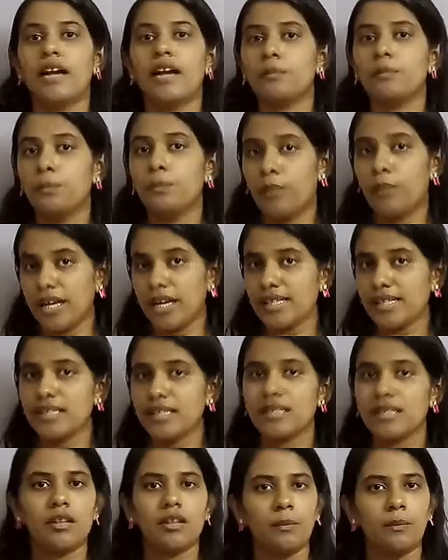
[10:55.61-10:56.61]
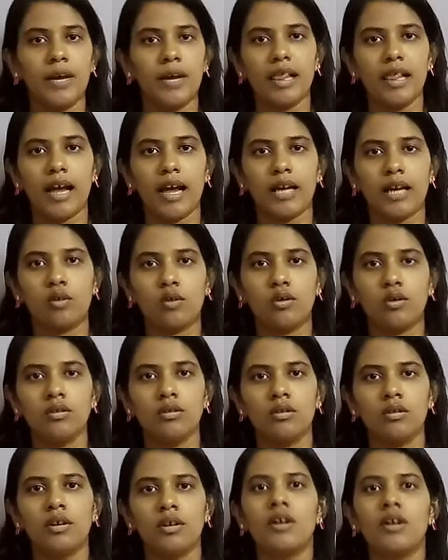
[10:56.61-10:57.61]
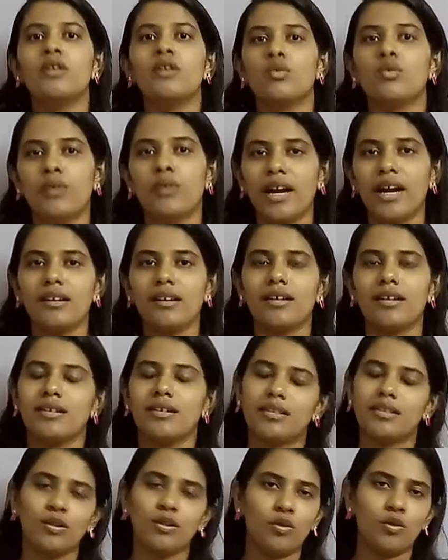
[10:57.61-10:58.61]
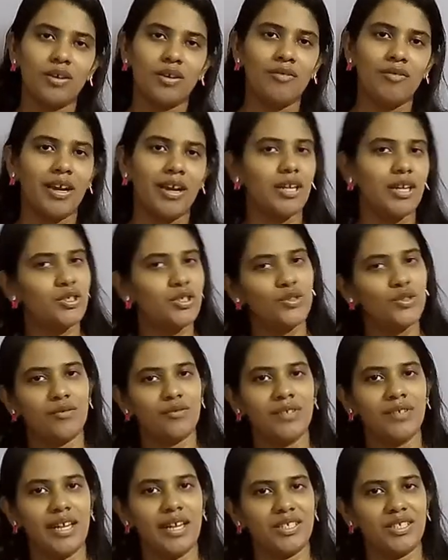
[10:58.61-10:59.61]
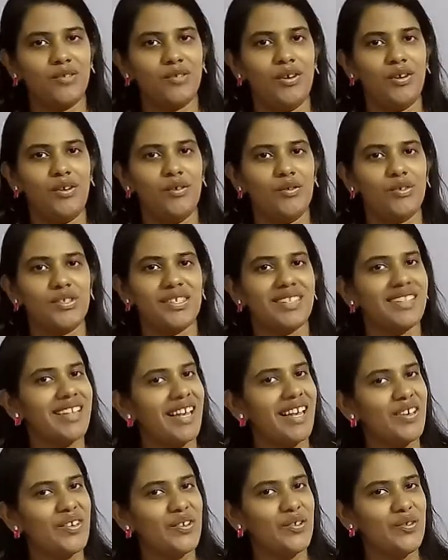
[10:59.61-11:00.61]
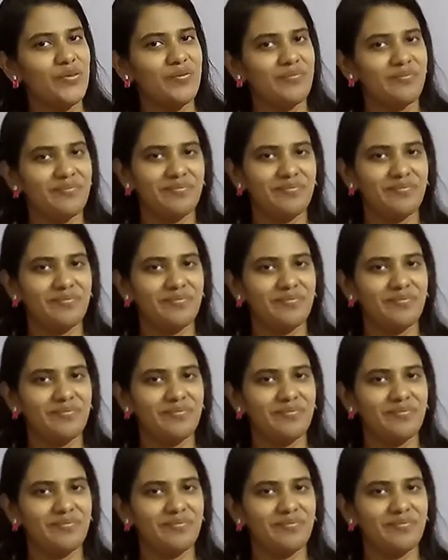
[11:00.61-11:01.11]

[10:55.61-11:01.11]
and press the bell icon to get the notifications of the next videos. Thank you.